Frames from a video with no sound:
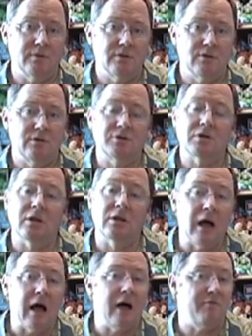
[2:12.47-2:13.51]
So there's a
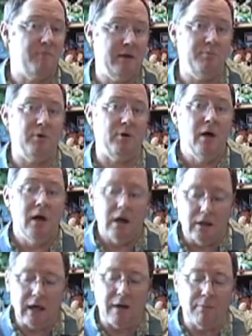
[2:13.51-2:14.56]
lot of people,
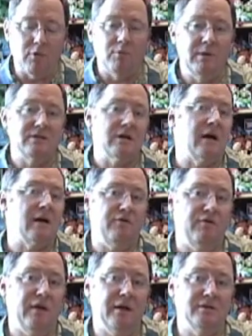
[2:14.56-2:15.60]
a lot more Miyazaki
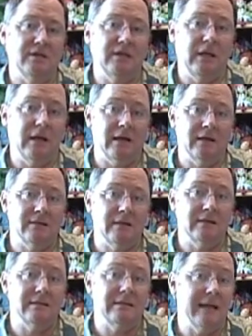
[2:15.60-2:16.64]
fans in the United States